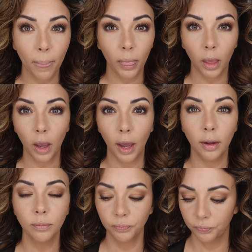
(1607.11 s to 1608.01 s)

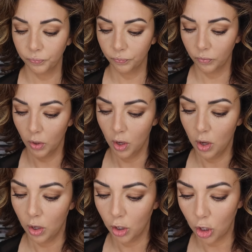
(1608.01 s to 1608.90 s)
Okay.
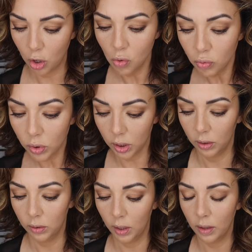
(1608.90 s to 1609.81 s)
Cute.
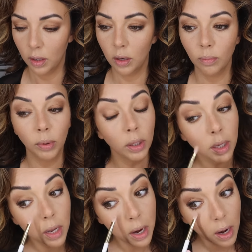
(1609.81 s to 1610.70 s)
And then
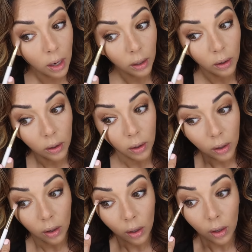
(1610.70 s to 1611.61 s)
blend
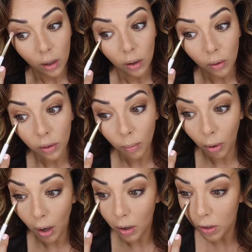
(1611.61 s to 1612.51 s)
with a
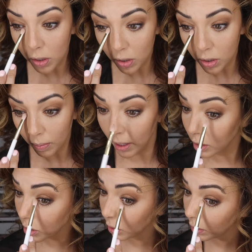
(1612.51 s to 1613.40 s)
brush to make
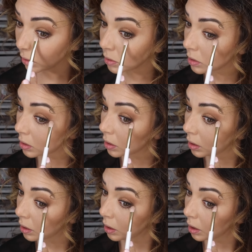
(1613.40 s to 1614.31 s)
sure there's
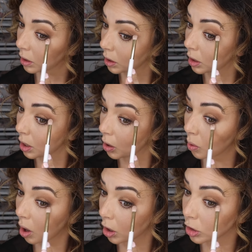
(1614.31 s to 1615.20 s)

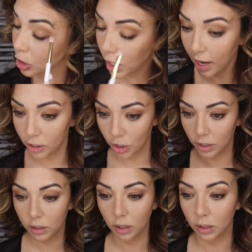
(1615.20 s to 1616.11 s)
no harsh
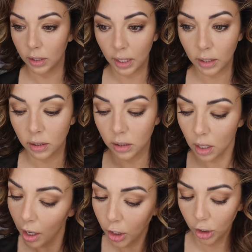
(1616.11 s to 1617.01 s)
edges, because that is
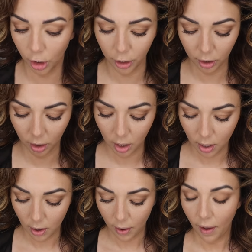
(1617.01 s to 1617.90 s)
not a good look.
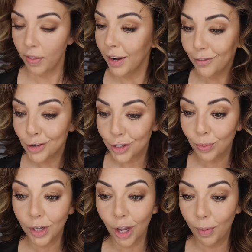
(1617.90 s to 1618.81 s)
And then if you just
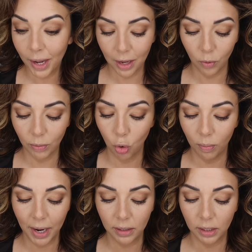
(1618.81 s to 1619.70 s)
want to go back in with more
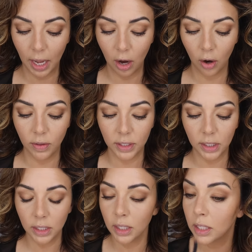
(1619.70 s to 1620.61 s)
mascara, this
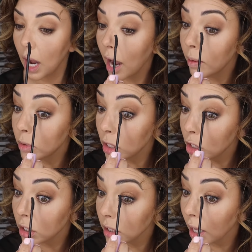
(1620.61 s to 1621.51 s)
is the time to just